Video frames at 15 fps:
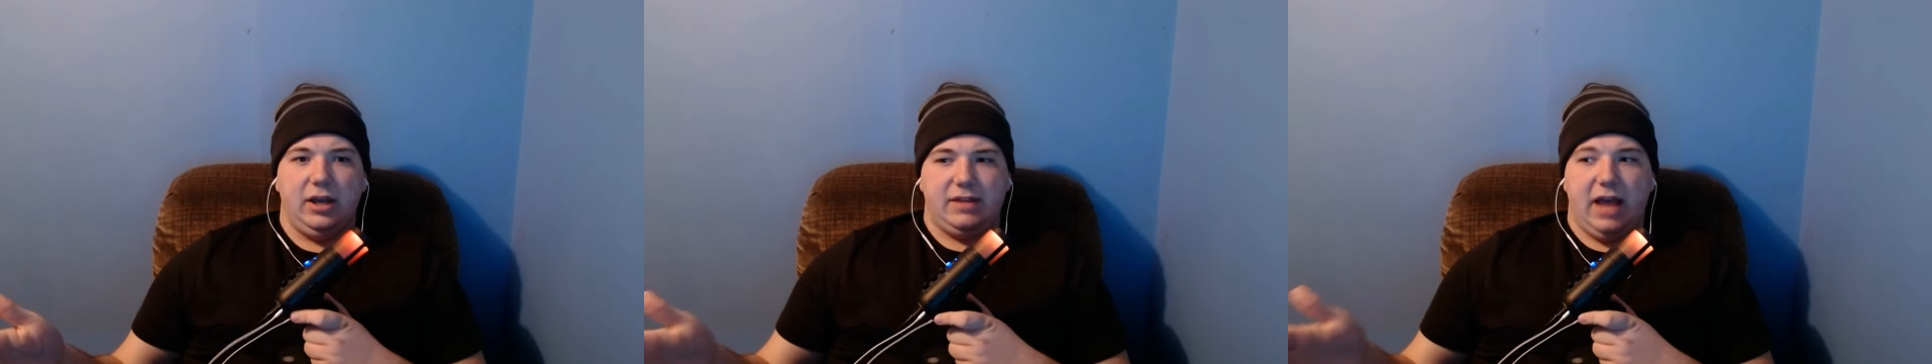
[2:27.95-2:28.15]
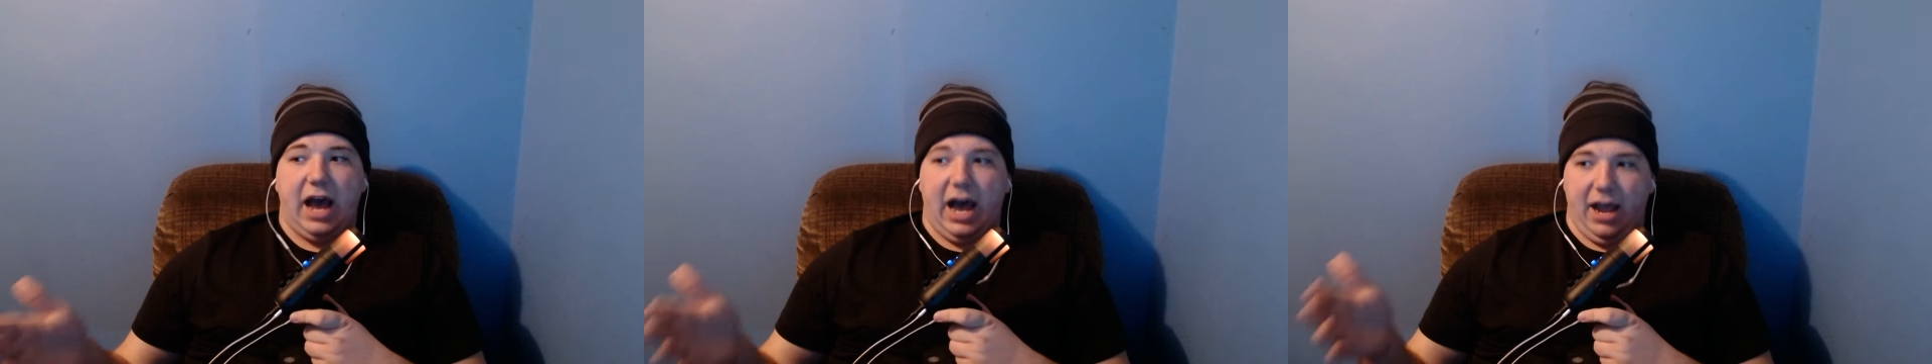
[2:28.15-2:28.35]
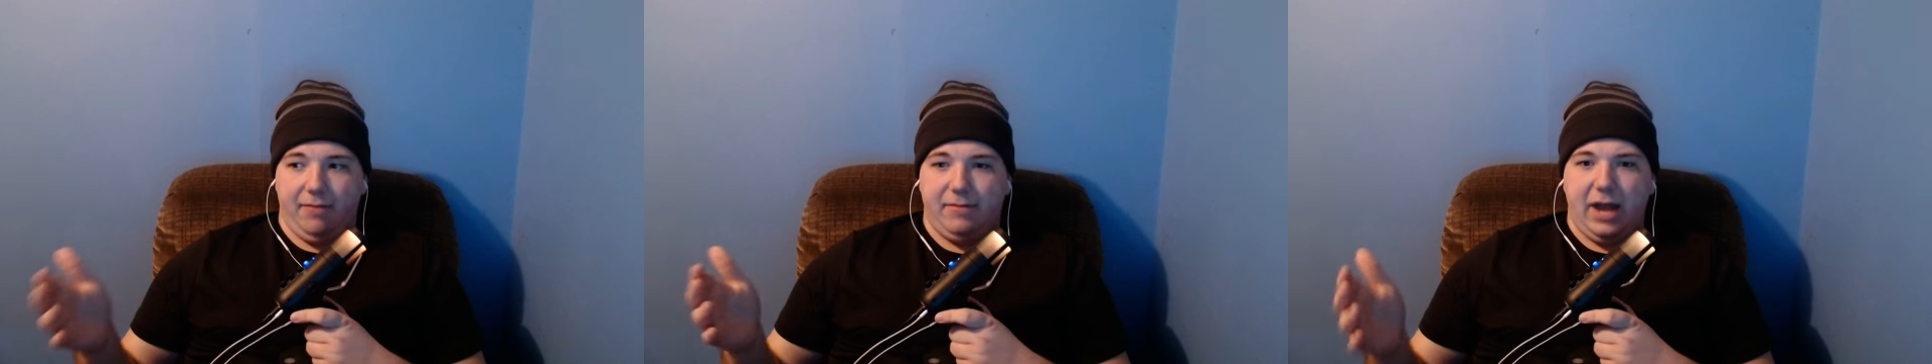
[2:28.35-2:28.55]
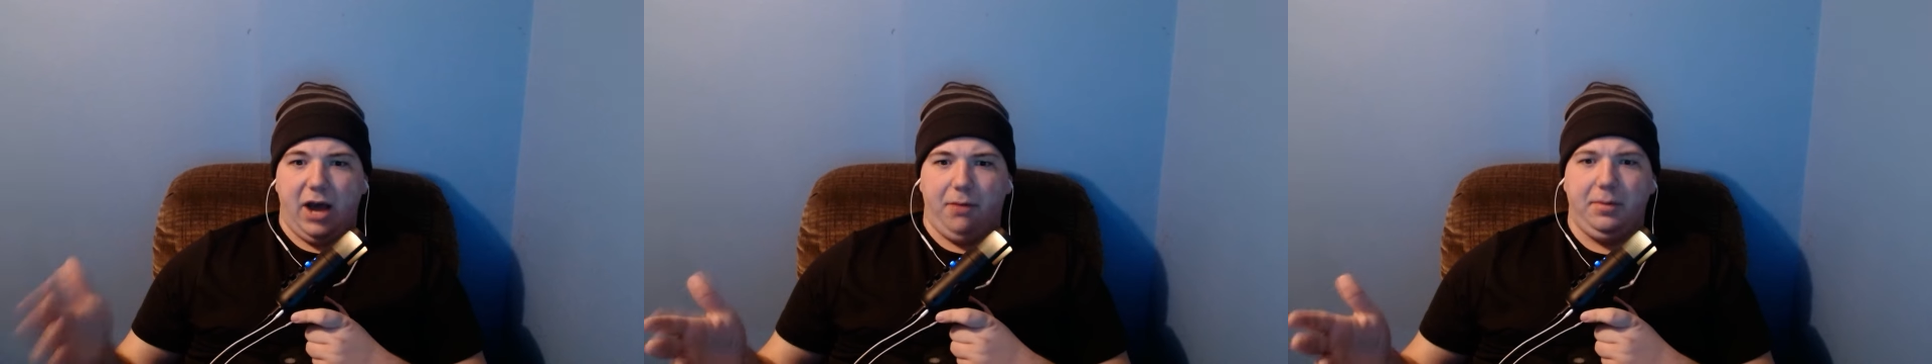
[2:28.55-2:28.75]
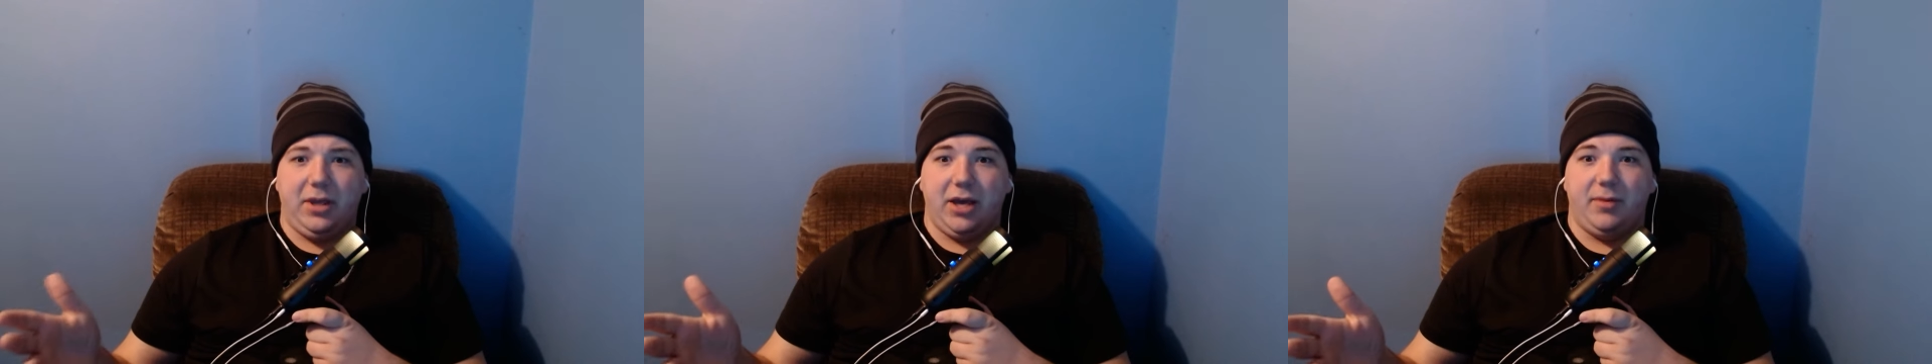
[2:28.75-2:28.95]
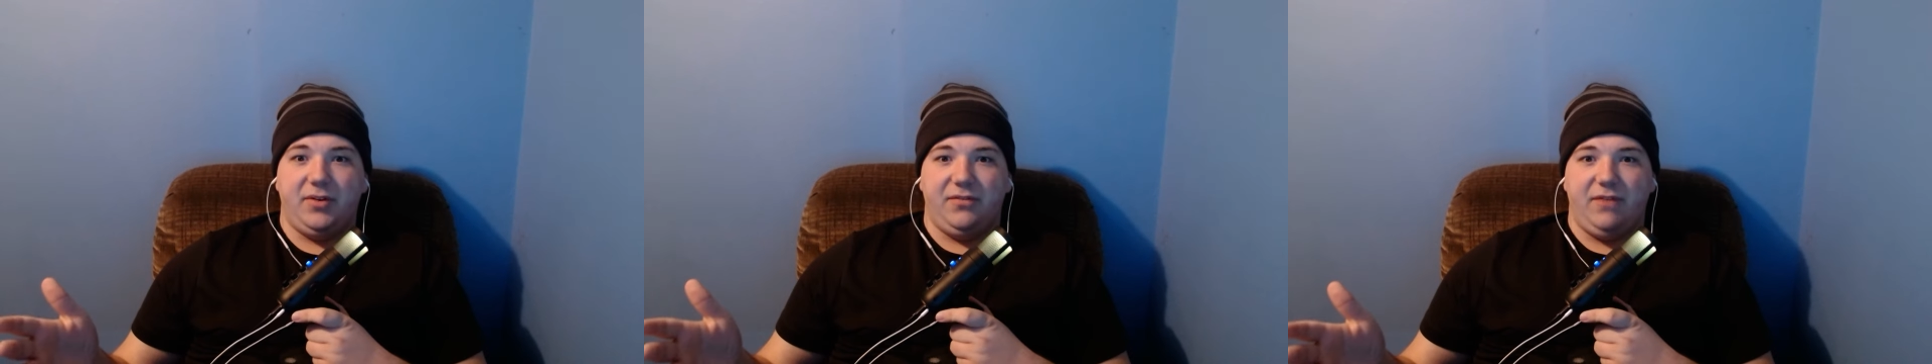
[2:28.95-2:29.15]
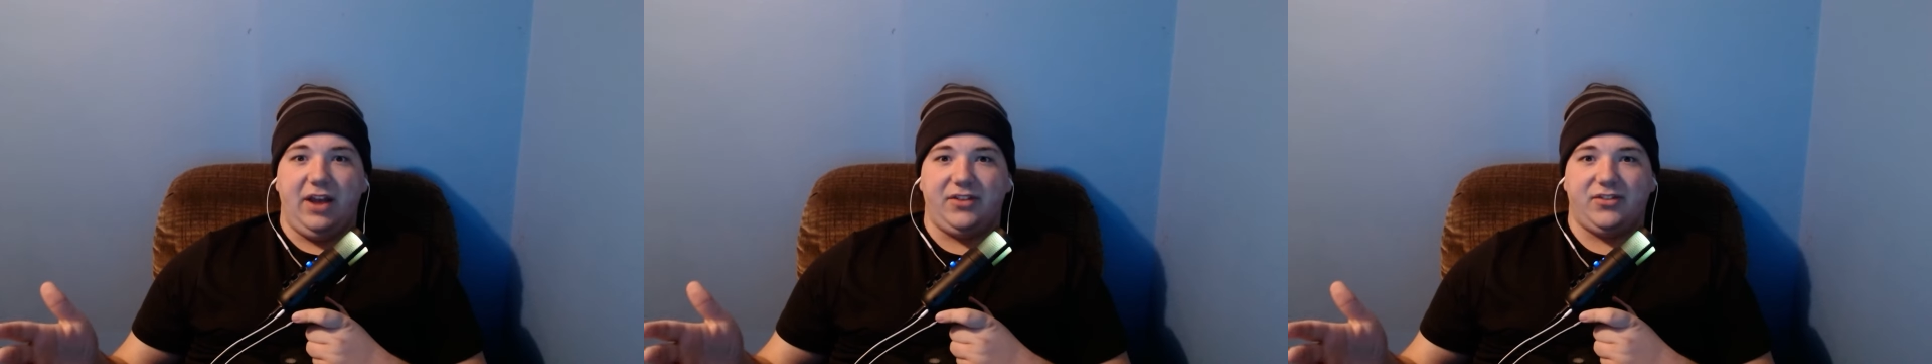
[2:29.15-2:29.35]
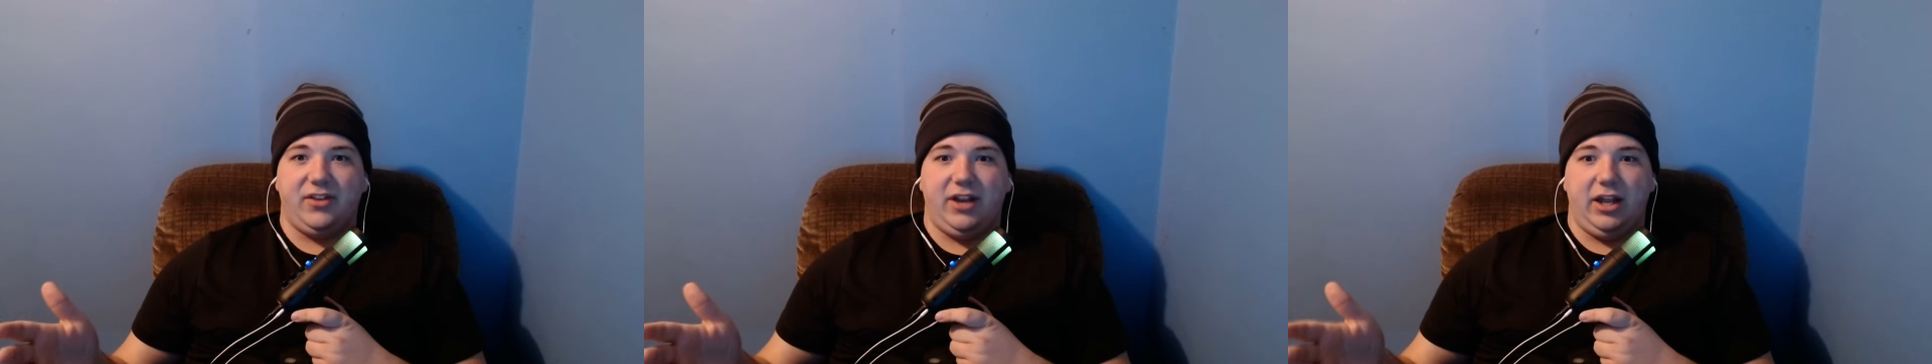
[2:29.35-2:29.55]
that I'm now become
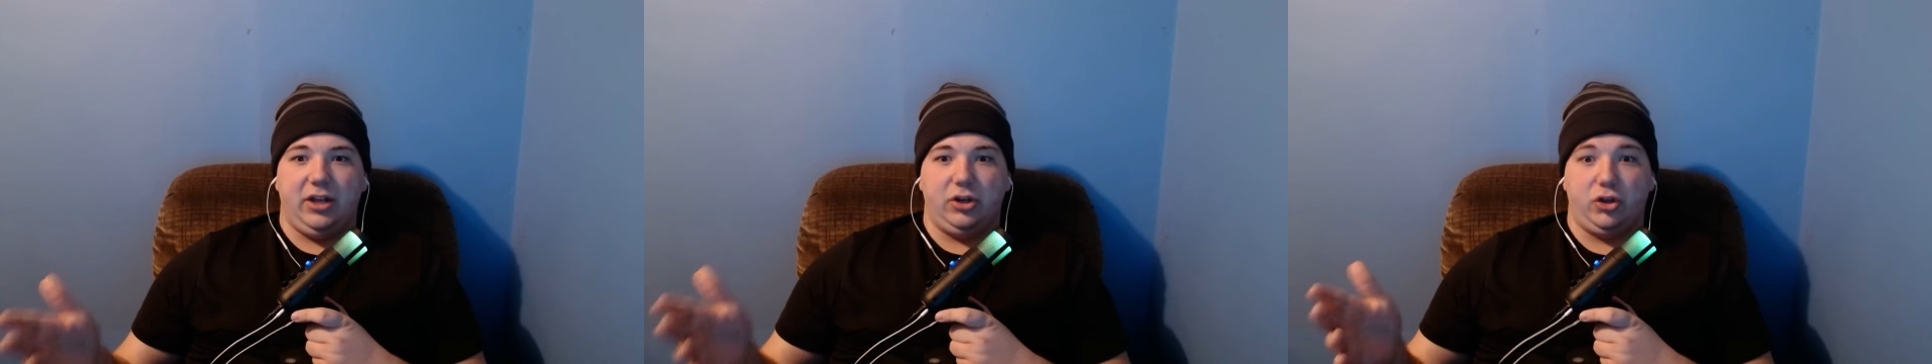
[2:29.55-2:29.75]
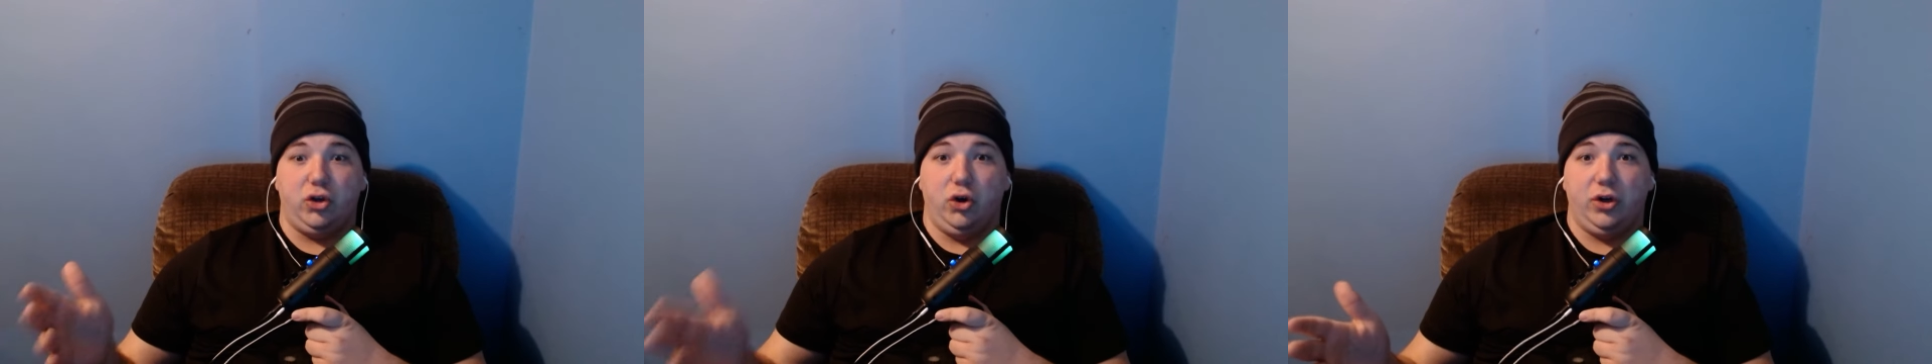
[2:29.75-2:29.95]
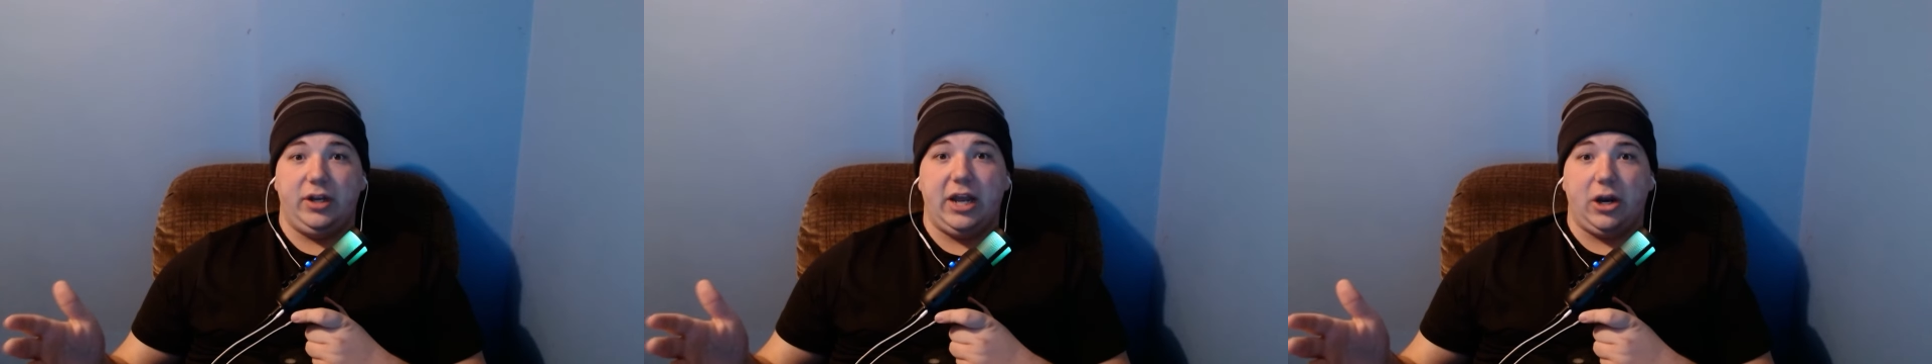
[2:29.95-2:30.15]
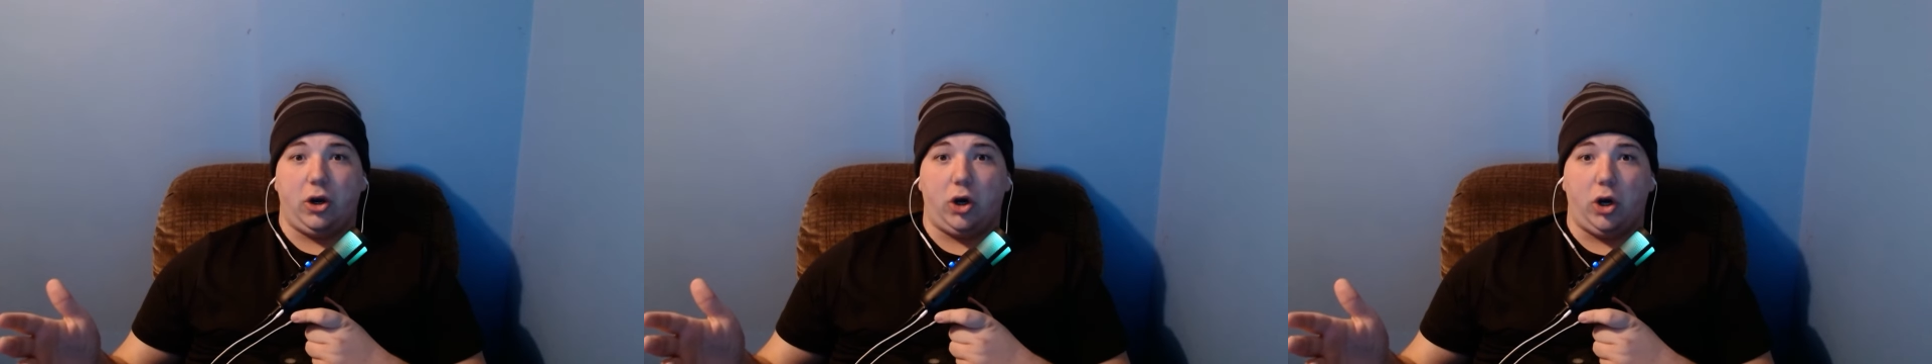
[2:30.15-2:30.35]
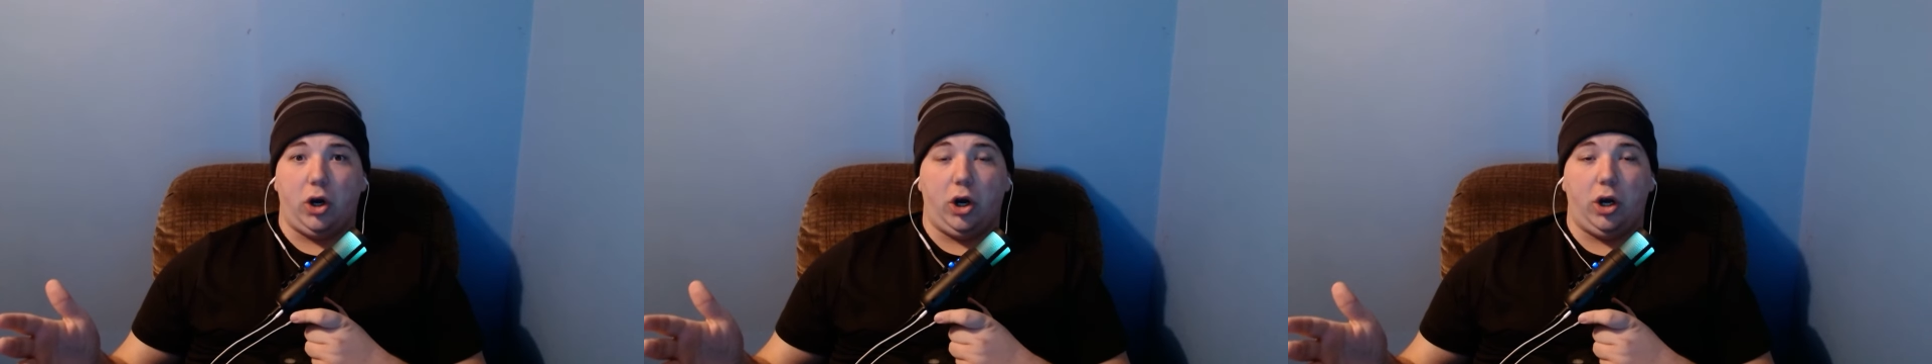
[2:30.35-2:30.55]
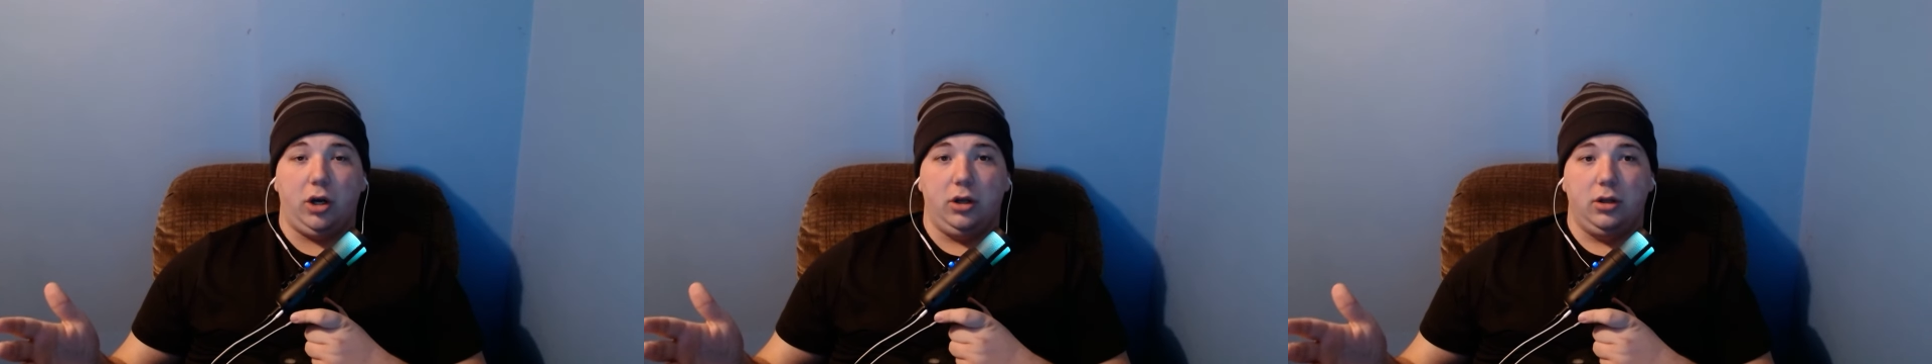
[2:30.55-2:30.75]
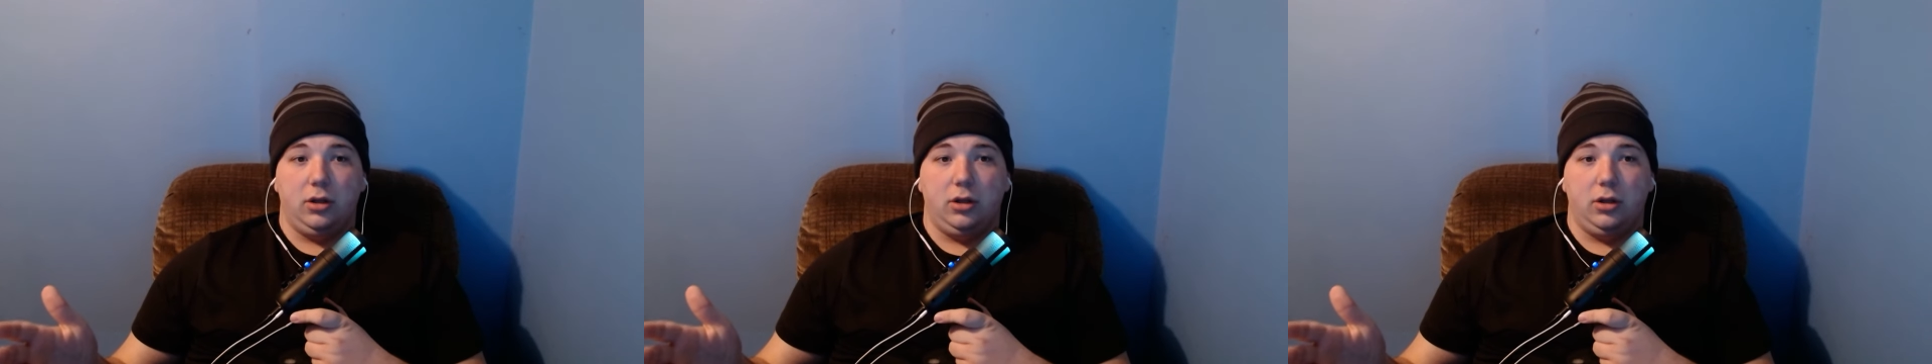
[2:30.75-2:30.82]
invested in could get hurt.